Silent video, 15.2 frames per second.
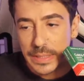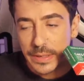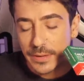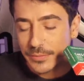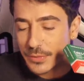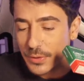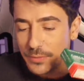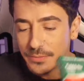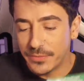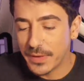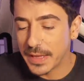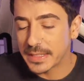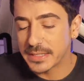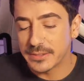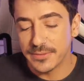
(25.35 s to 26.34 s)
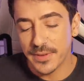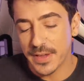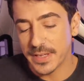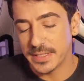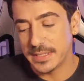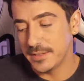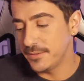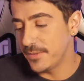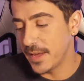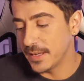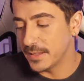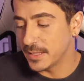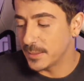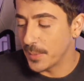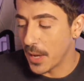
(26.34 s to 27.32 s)
I've got Vicks First
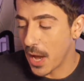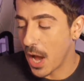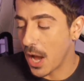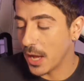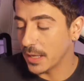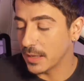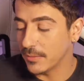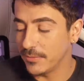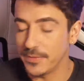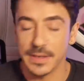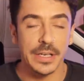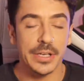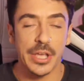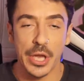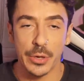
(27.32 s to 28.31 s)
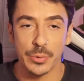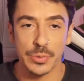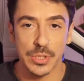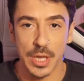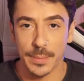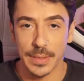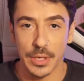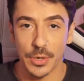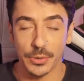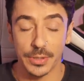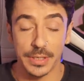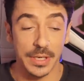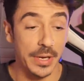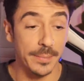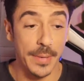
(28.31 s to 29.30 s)
Defense, but I can feel a cold coming on,
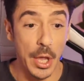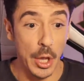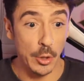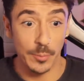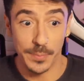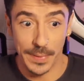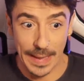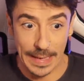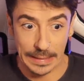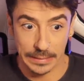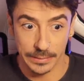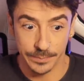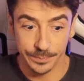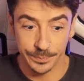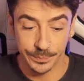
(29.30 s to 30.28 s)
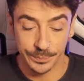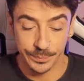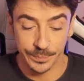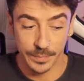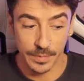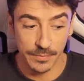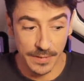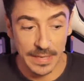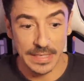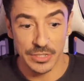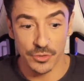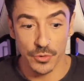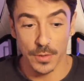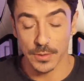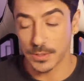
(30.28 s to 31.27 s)
and I'm hoping, fingers
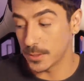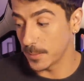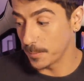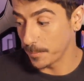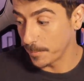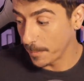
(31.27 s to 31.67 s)
crossed,